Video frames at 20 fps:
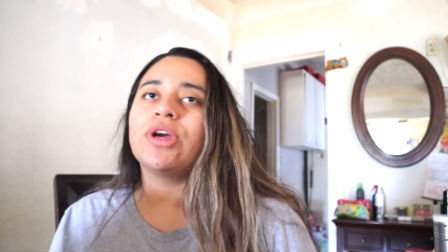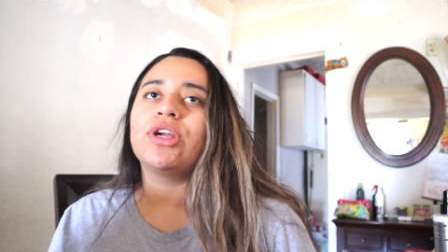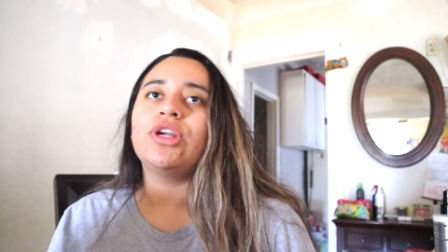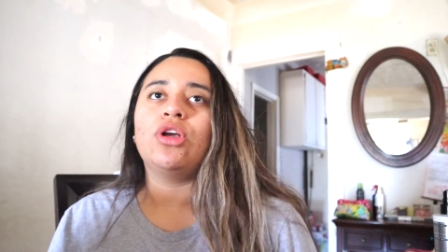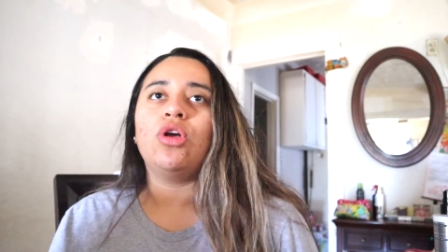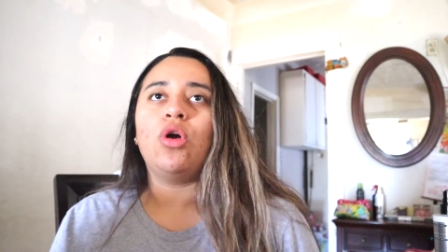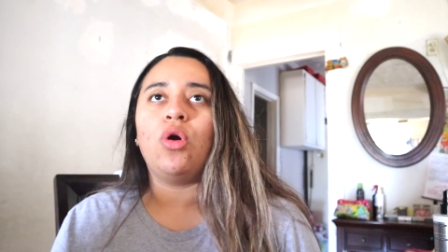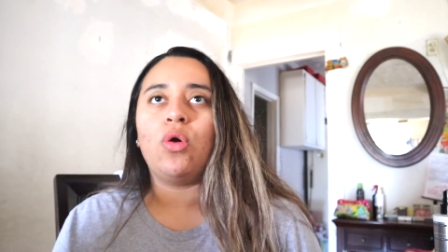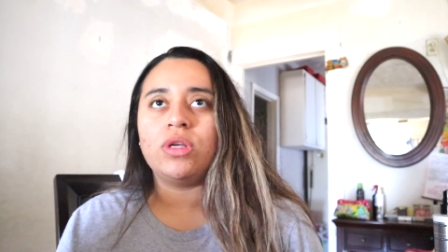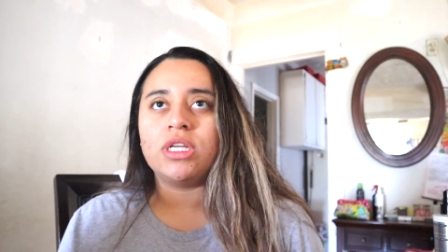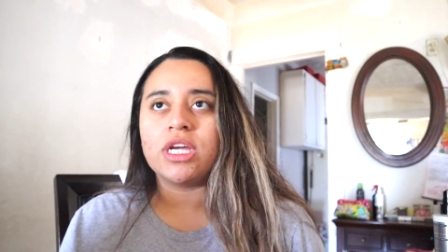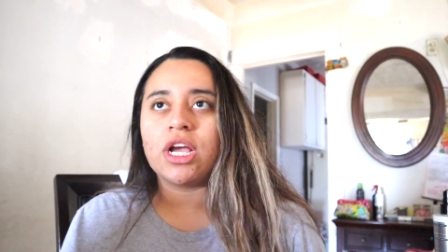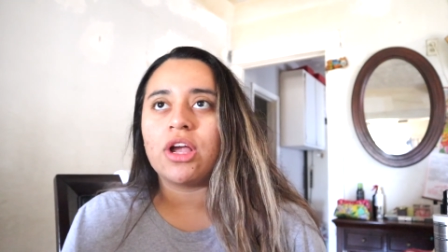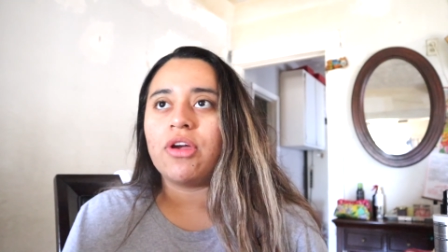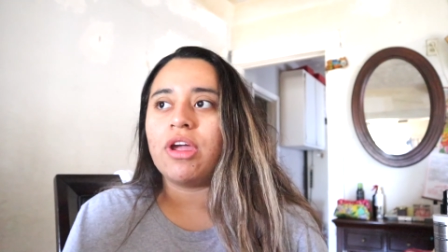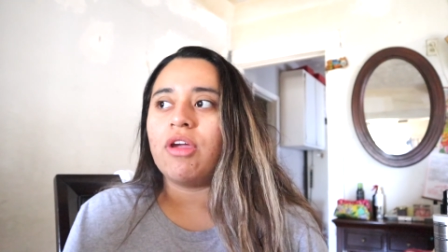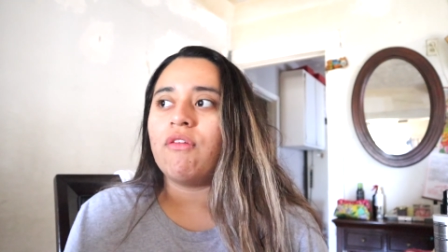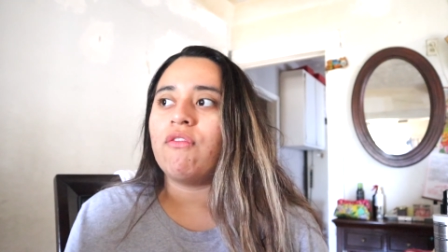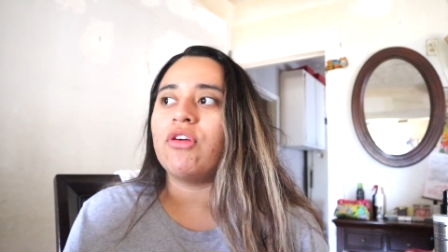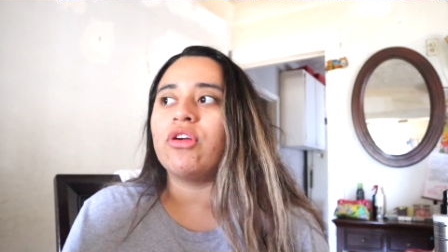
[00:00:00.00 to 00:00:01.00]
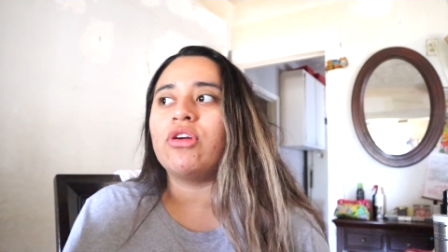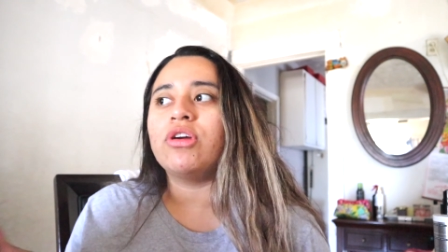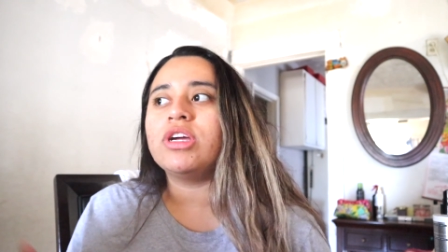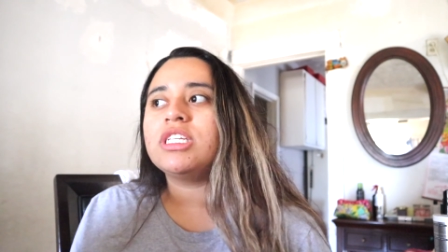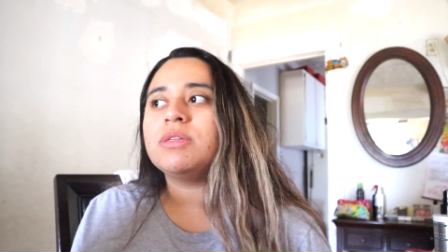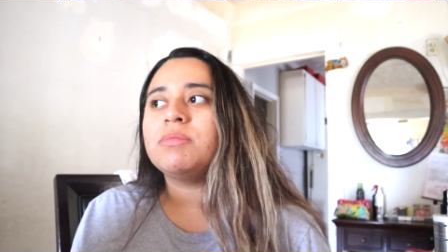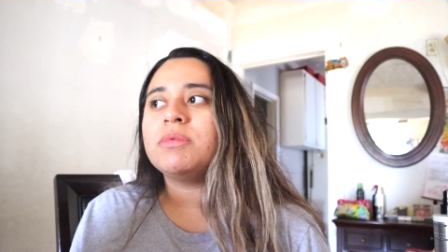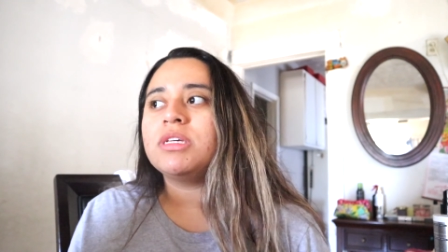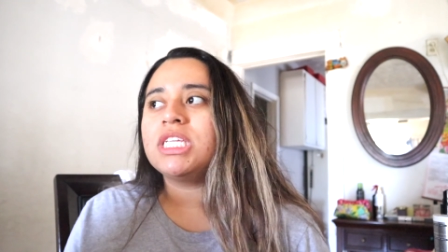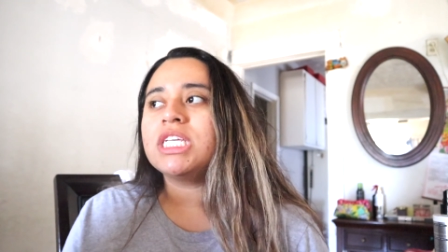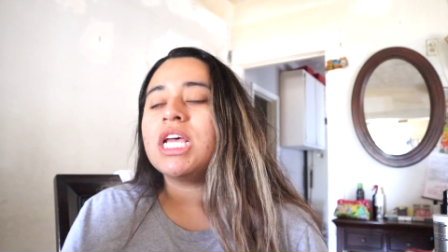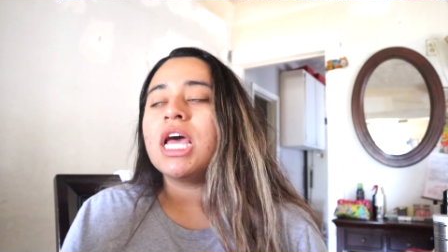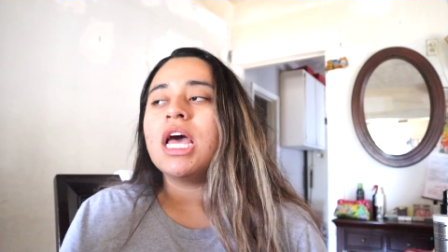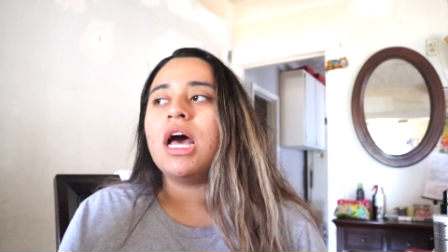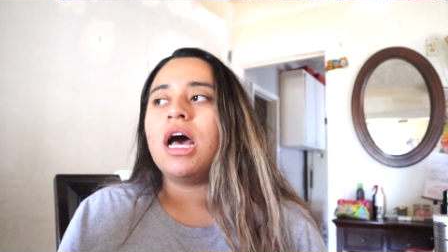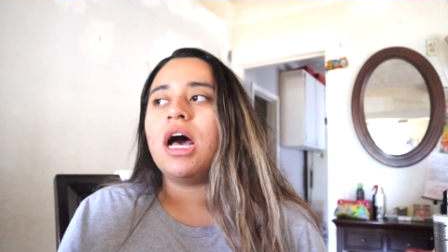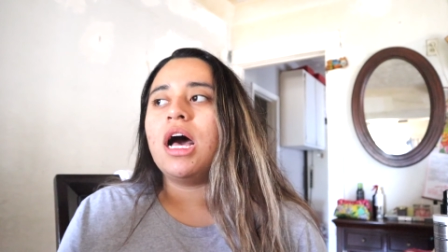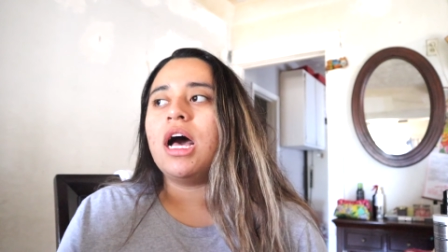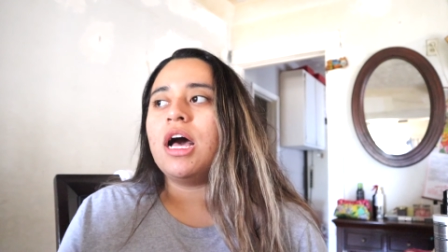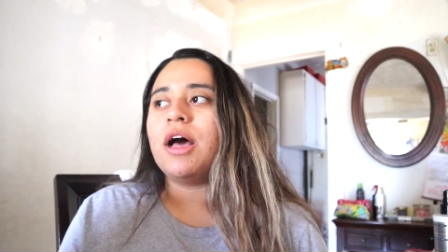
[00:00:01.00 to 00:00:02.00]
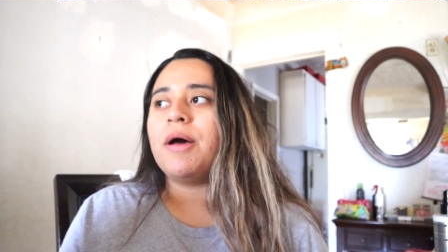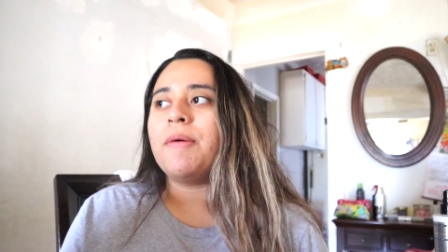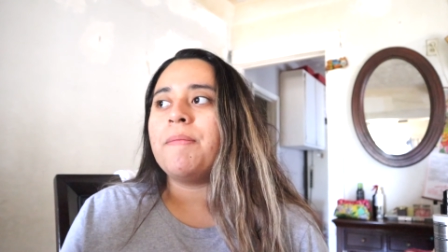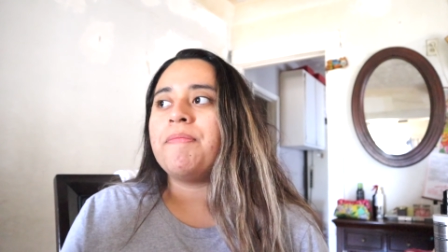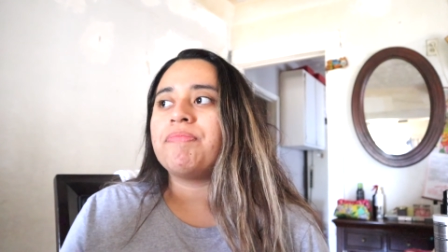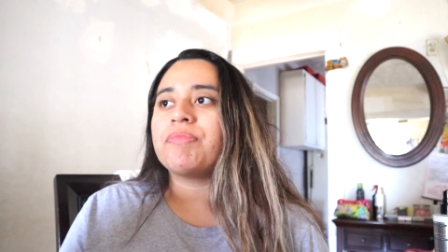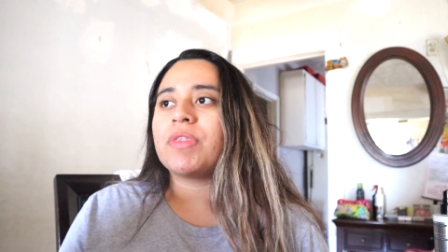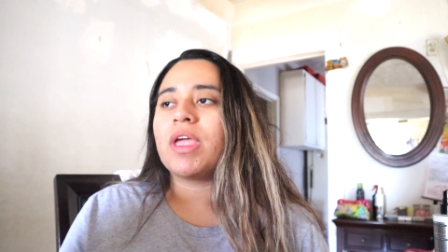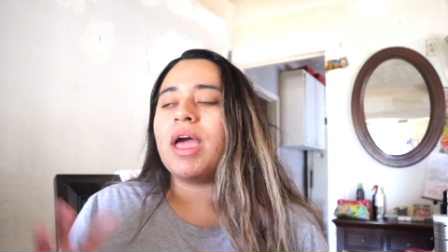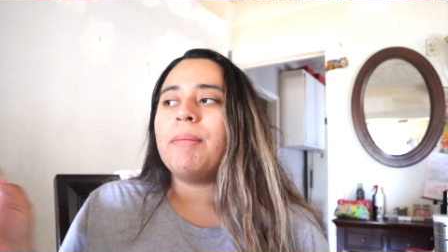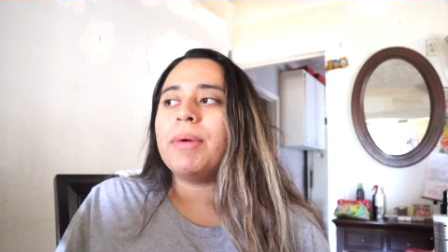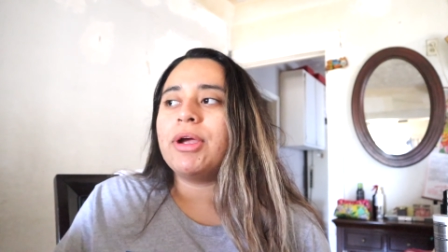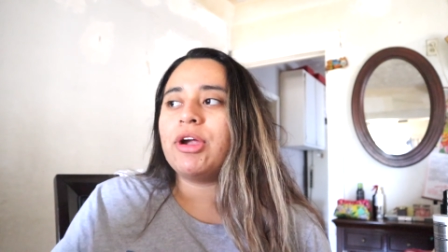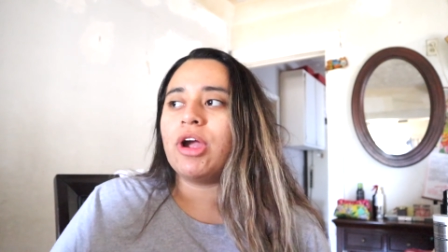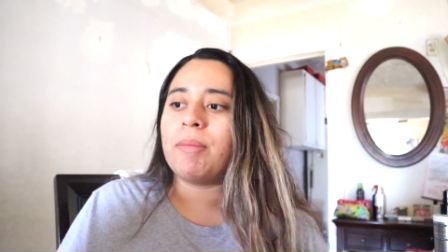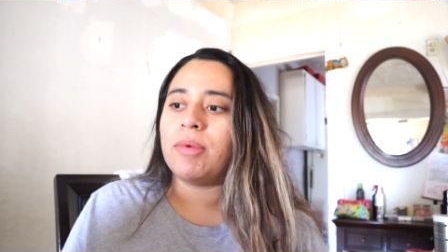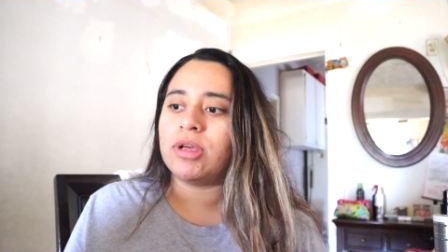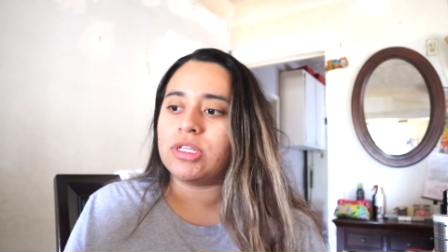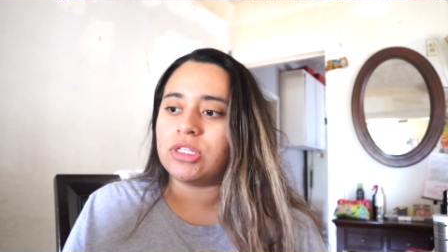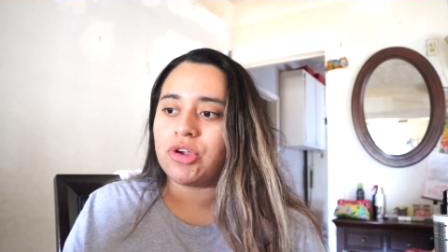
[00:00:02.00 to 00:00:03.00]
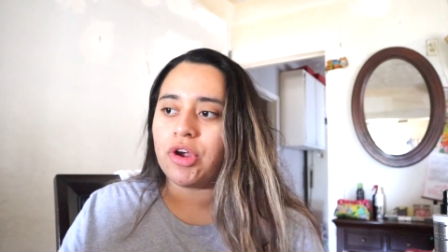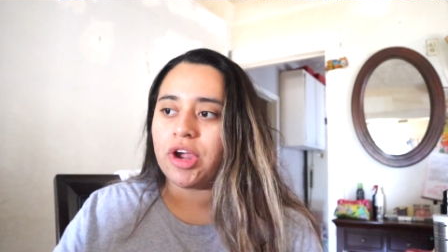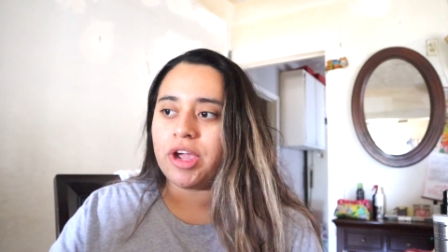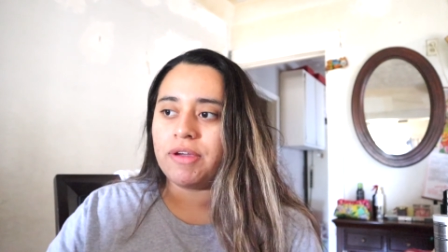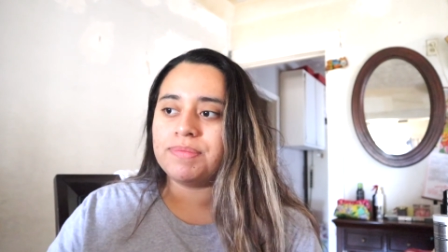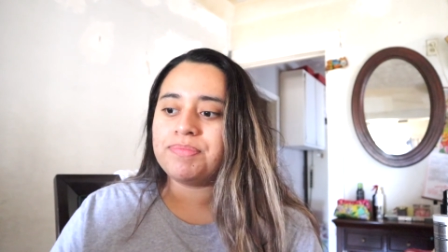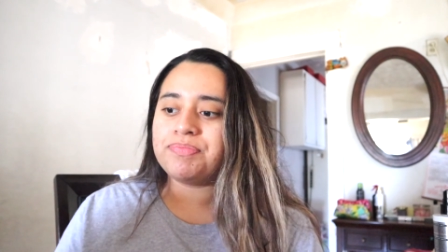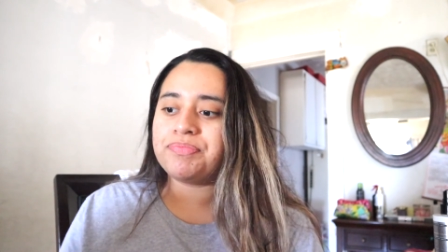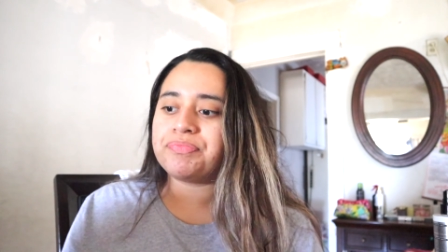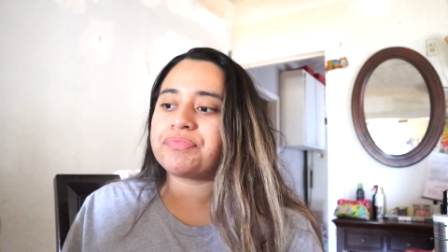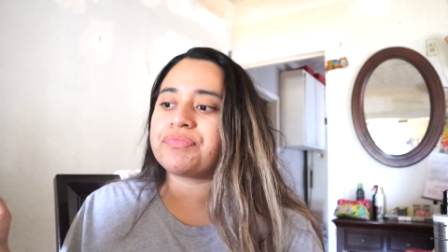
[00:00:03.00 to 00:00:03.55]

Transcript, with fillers: gonna go decorate for Christmas um, at my grandma's grave